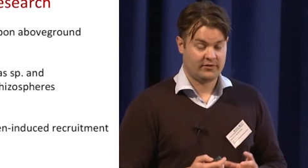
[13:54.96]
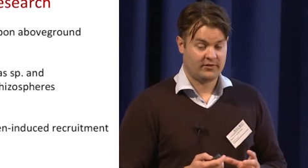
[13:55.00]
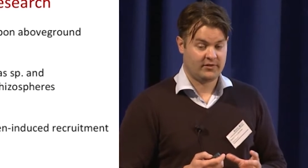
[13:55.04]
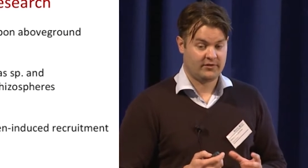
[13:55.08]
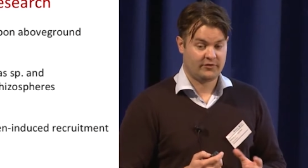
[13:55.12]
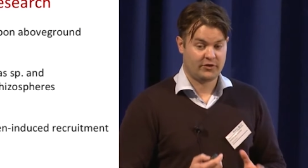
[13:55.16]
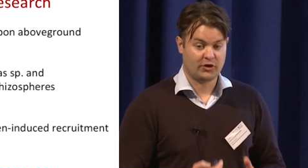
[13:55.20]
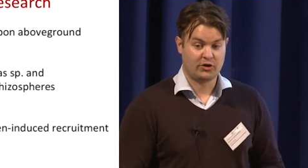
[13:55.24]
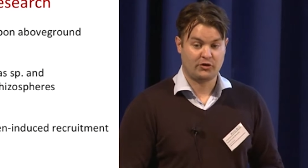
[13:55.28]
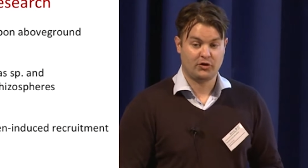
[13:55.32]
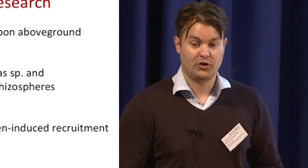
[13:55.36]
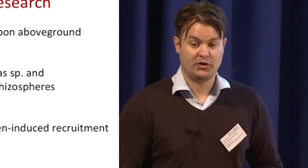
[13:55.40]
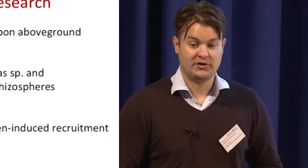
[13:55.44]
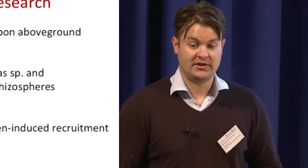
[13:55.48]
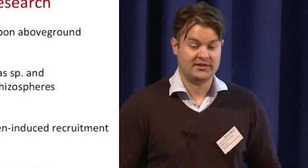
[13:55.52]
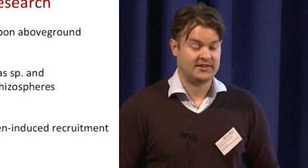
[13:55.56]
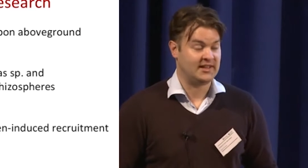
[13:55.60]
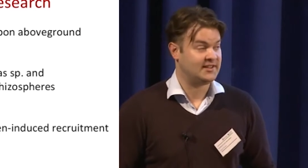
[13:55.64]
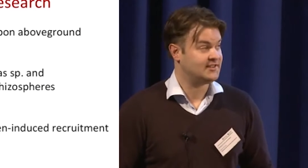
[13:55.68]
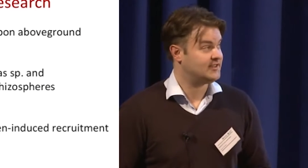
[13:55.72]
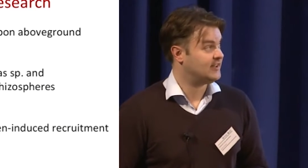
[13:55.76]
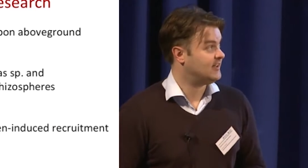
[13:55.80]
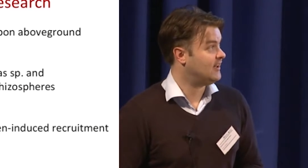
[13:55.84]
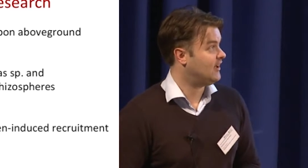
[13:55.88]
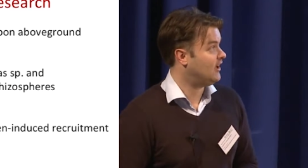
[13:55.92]
recruited
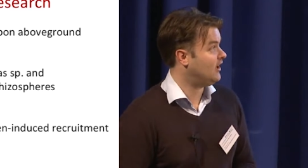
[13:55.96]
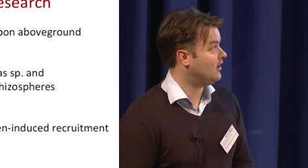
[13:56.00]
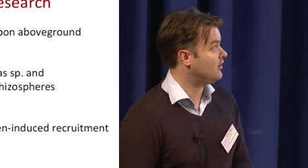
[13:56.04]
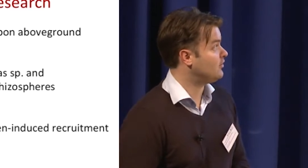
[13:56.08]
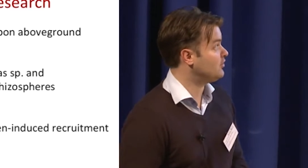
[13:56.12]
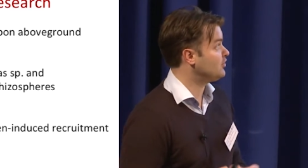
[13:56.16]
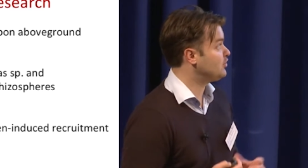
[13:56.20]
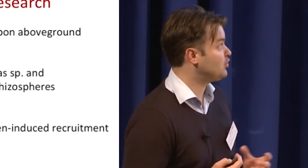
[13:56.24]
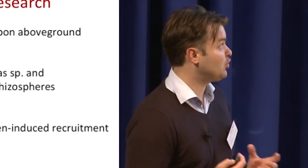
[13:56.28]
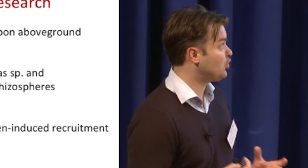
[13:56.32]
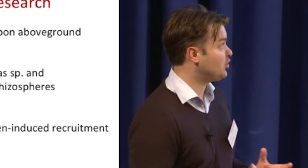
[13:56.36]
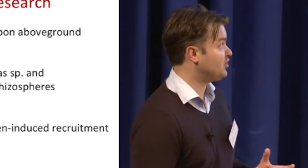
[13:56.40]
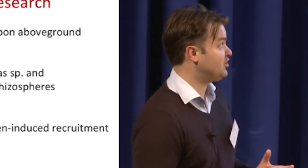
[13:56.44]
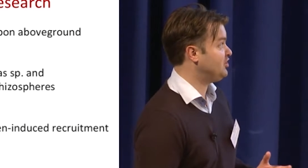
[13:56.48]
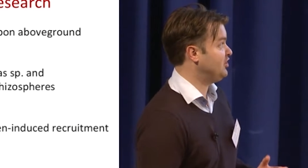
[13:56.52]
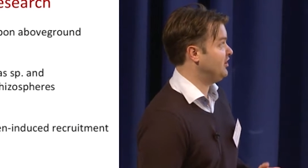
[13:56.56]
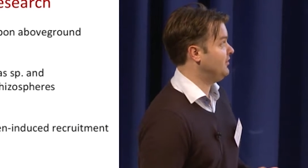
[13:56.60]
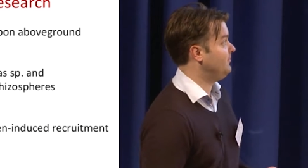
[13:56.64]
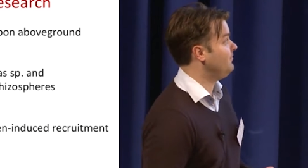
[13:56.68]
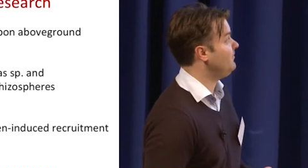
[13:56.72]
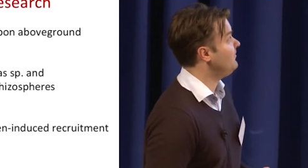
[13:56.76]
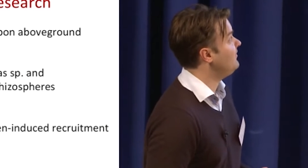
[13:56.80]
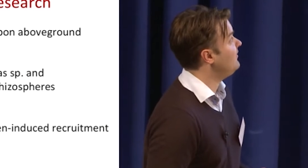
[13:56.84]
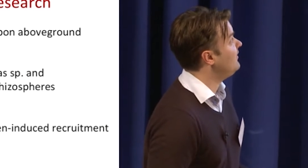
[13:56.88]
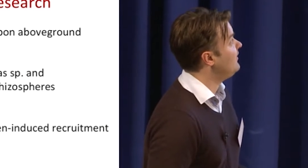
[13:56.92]
as a
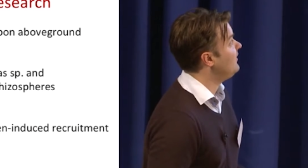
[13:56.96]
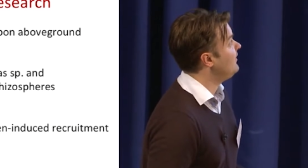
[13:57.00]
consortium.